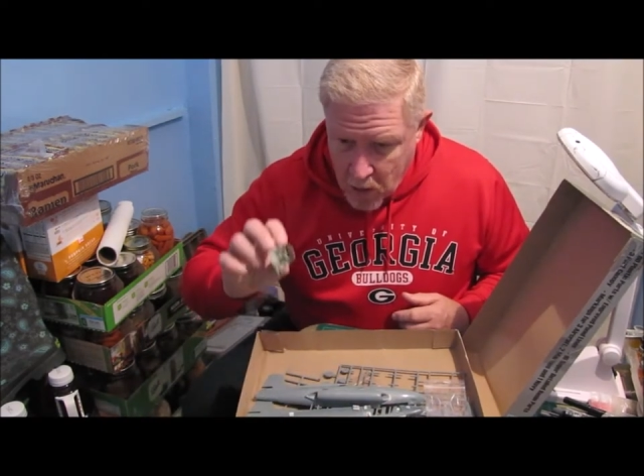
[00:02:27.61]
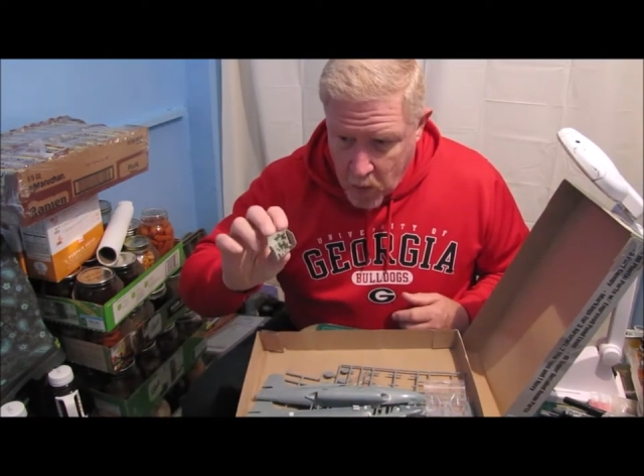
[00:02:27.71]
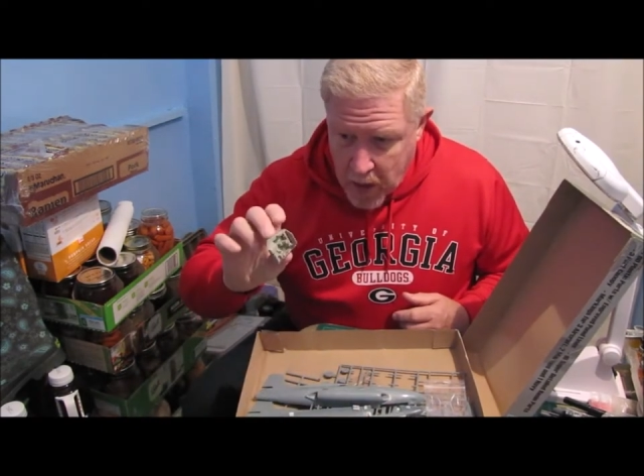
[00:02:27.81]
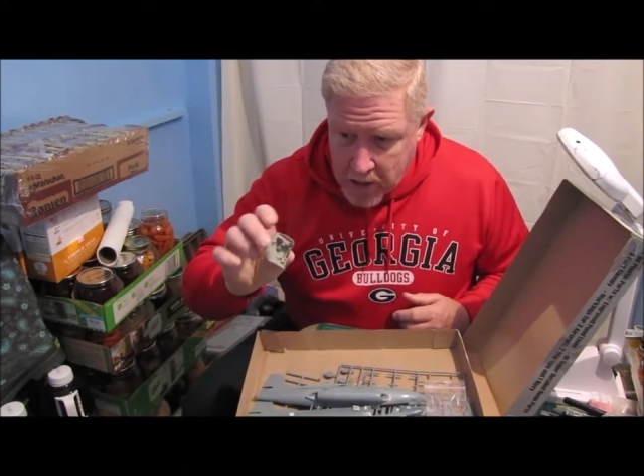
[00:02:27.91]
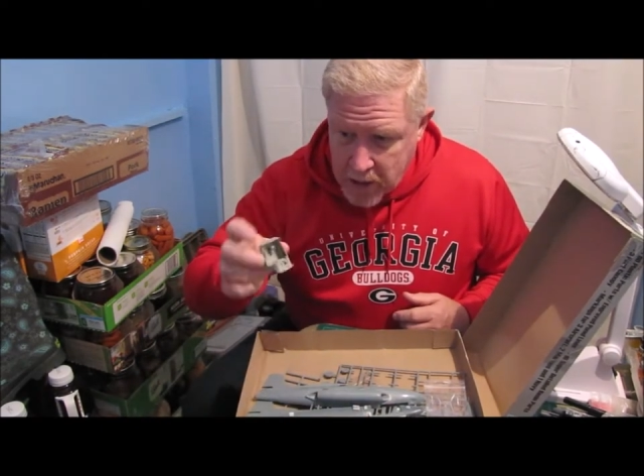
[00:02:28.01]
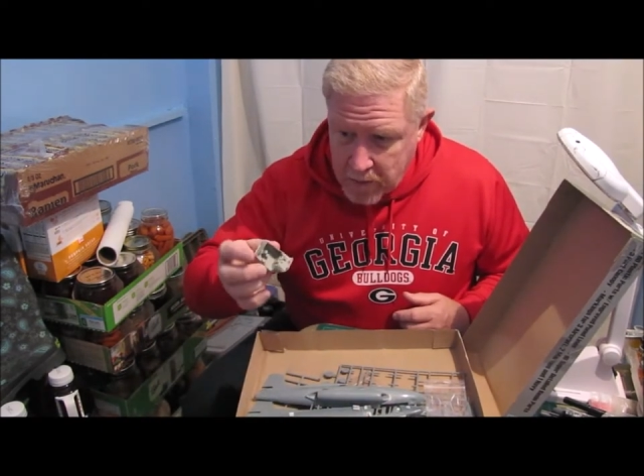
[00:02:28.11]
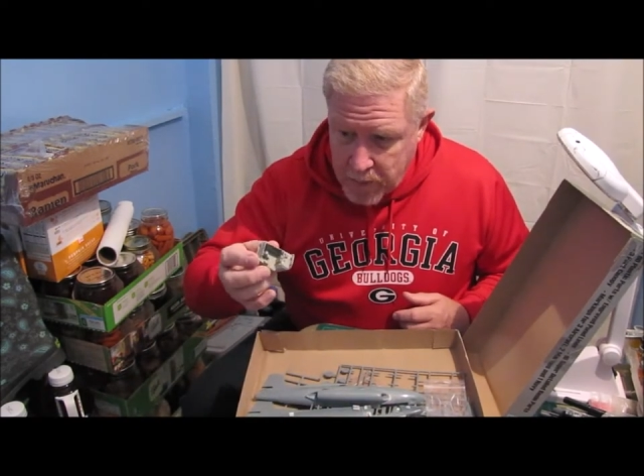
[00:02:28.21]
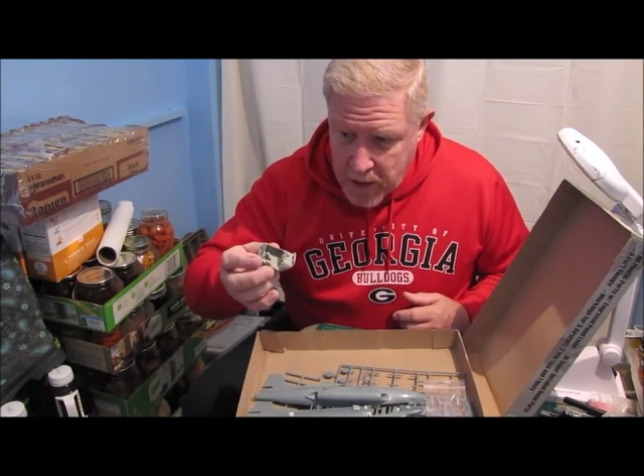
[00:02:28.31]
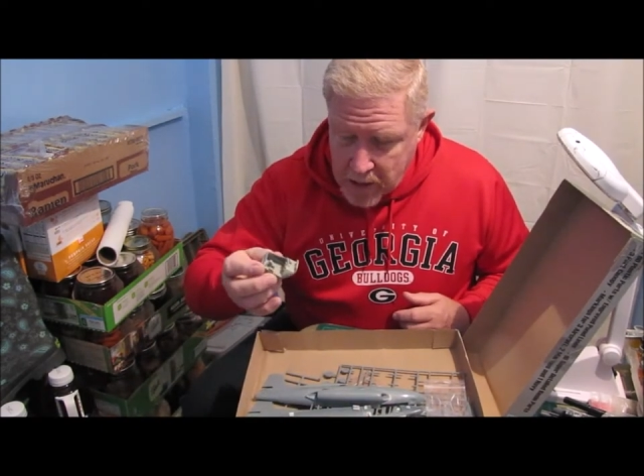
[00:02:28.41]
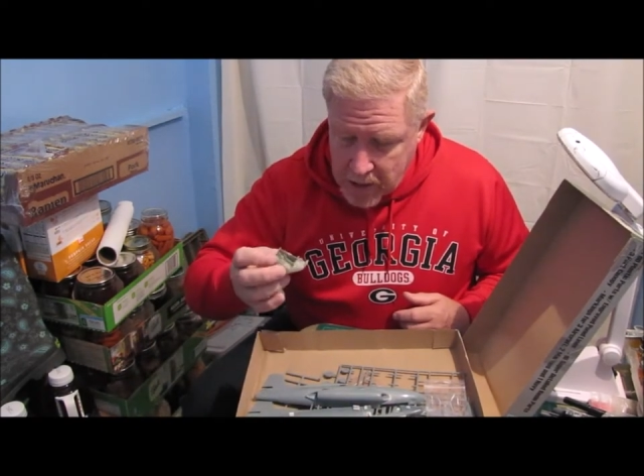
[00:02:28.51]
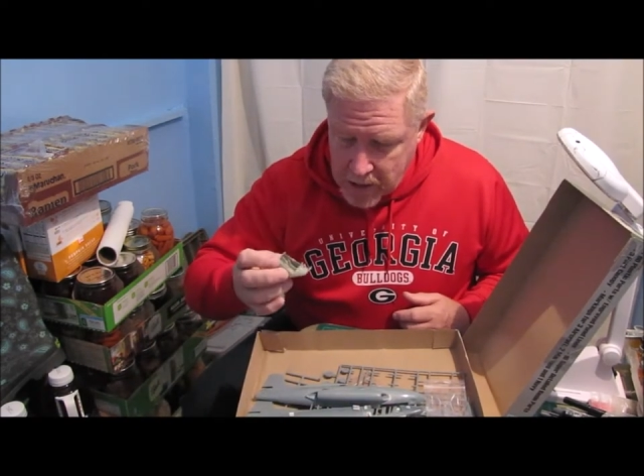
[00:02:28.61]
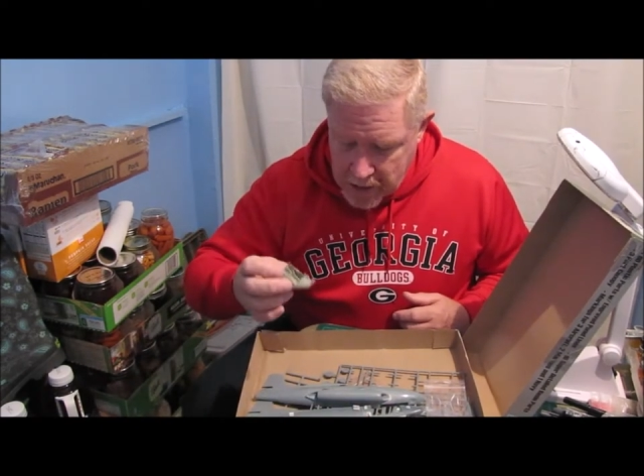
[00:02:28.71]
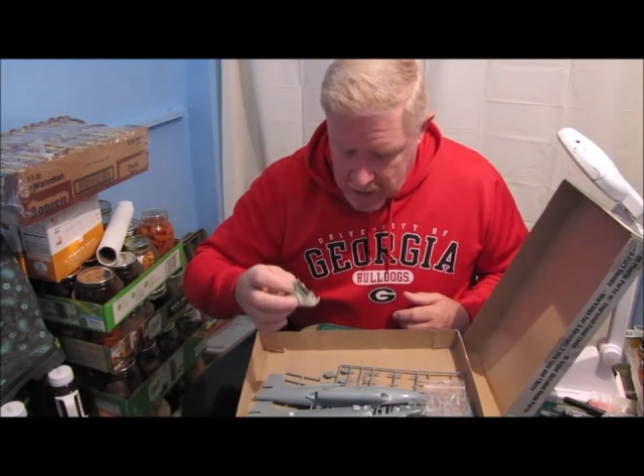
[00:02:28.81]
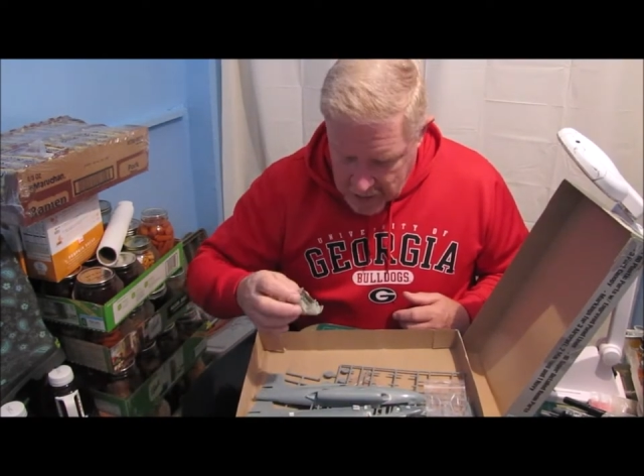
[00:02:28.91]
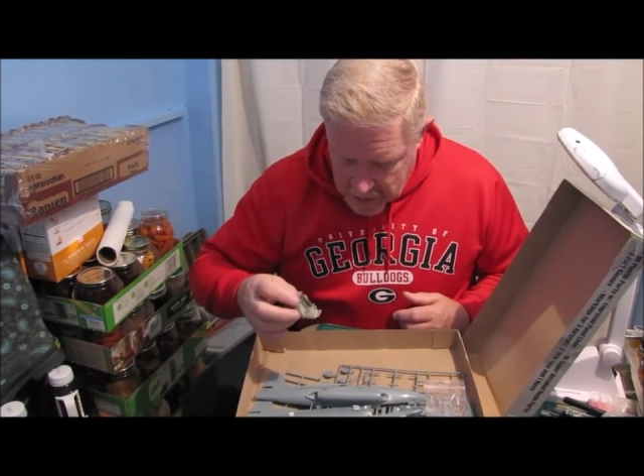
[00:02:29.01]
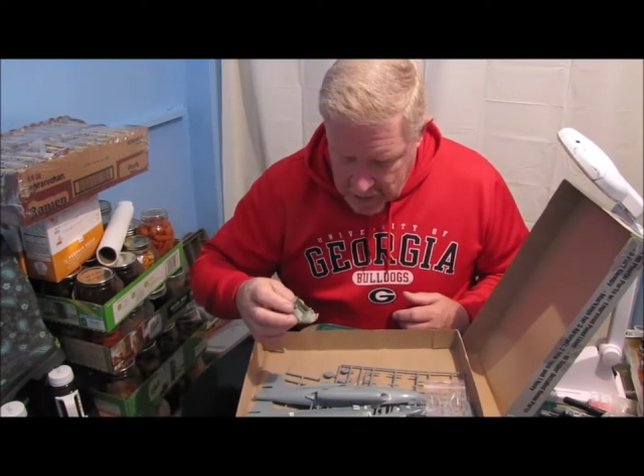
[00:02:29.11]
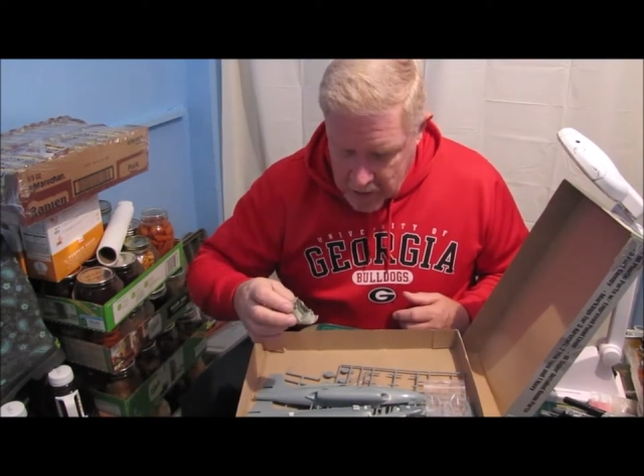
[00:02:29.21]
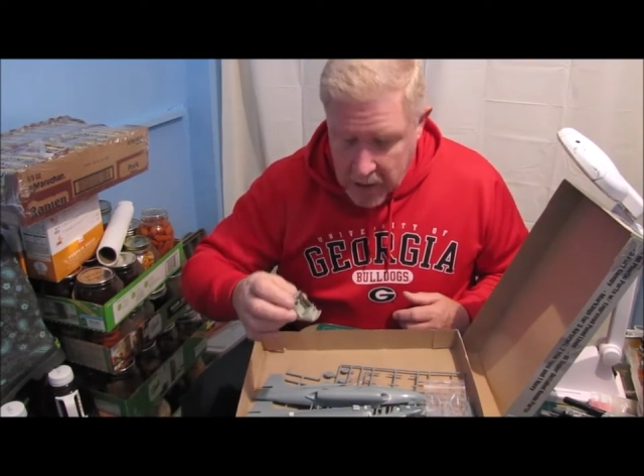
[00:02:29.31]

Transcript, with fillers: resin pieces in it.